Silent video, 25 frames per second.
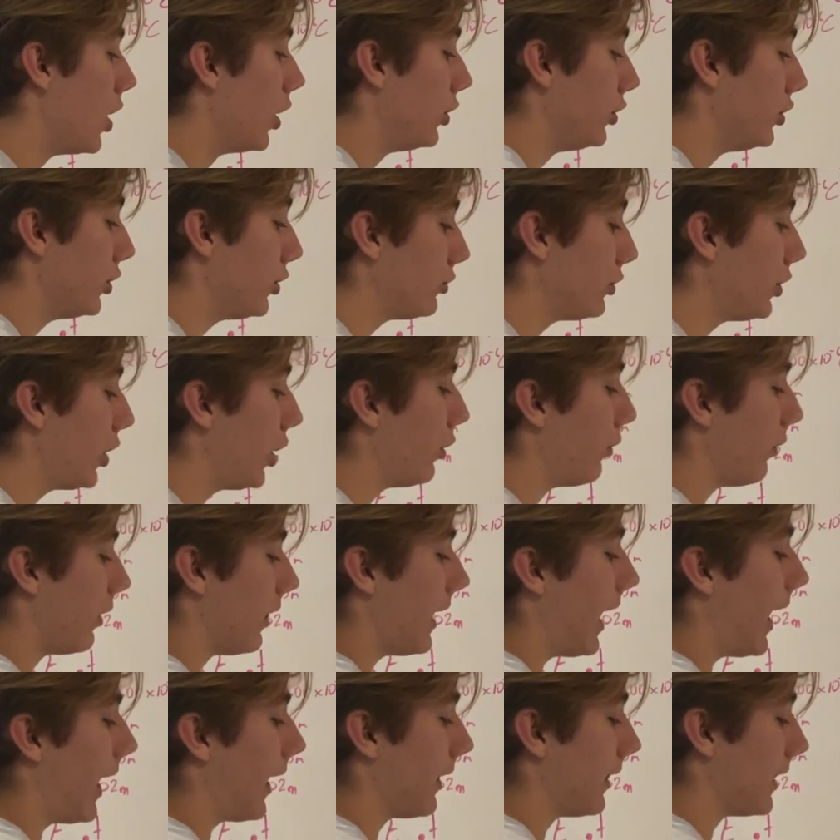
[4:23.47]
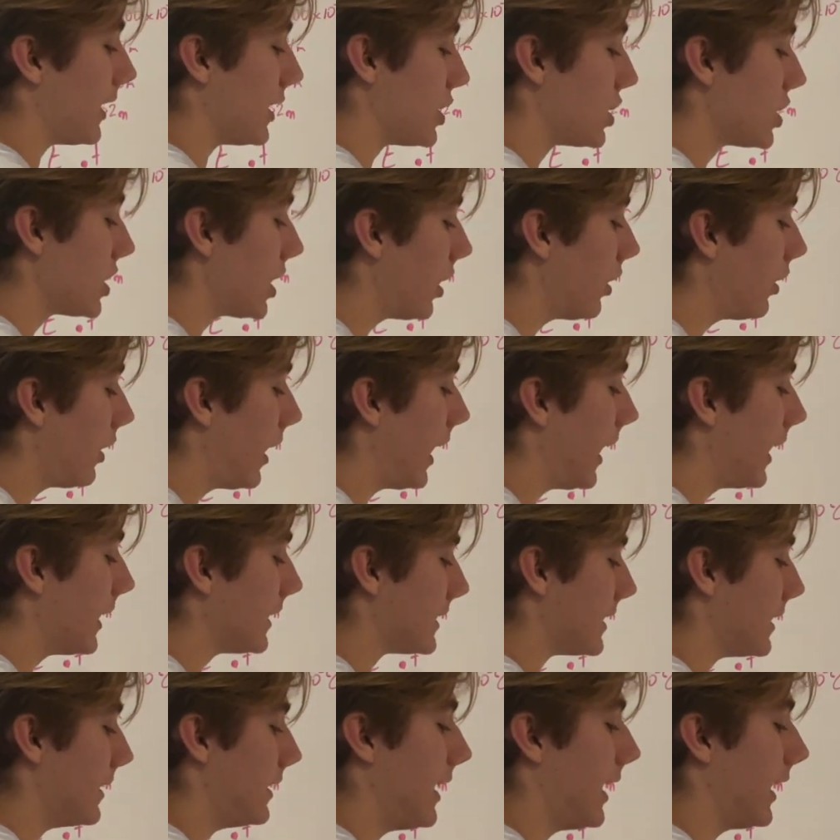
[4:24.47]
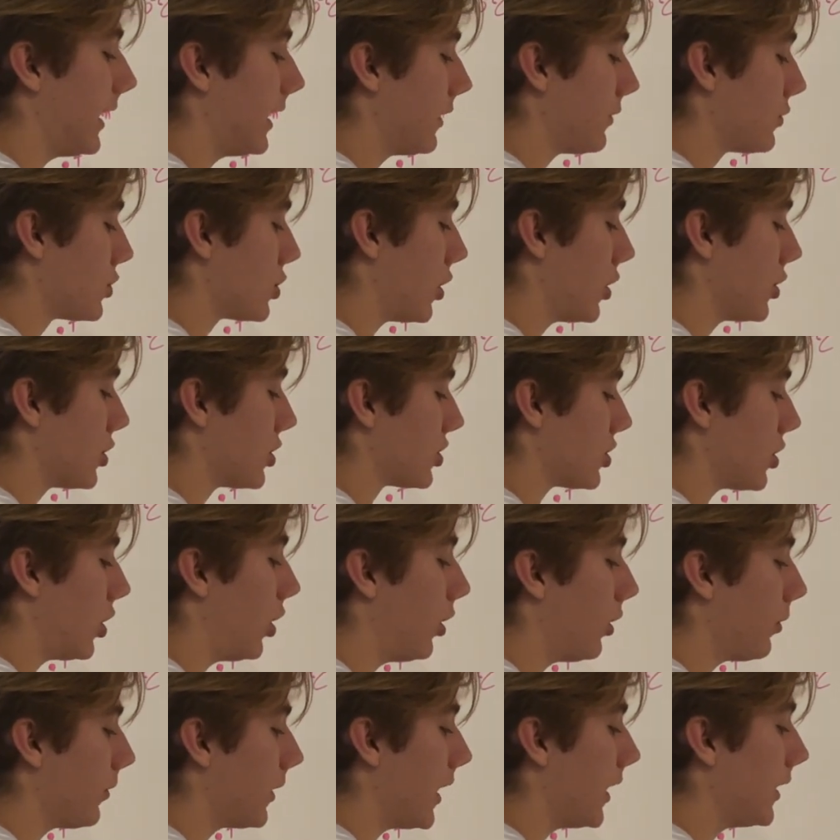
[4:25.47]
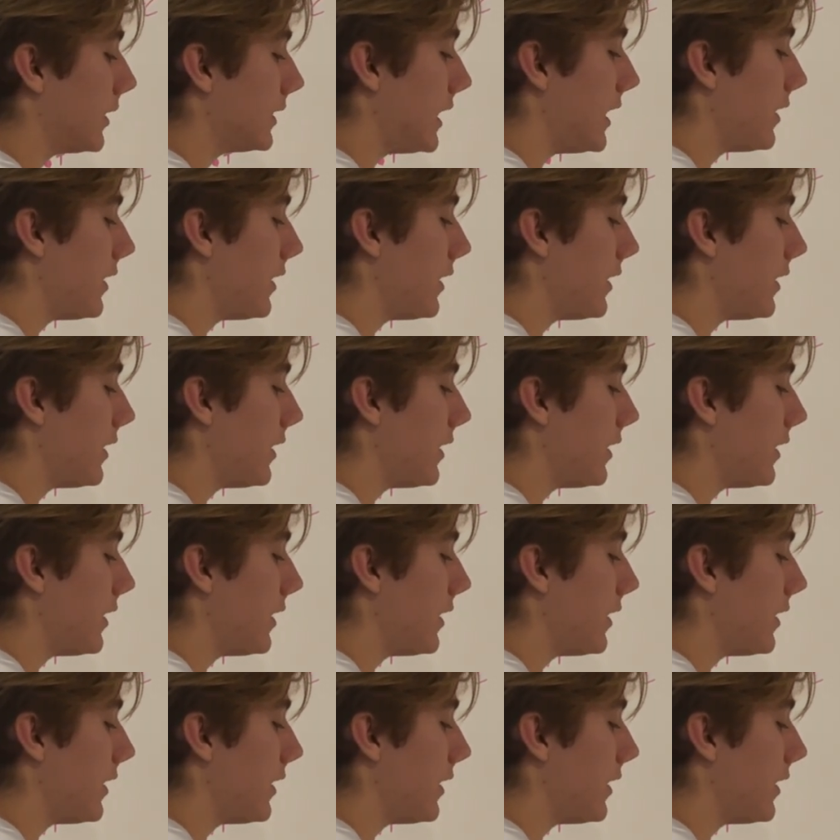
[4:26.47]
you'll note that the shell has negative charges all around,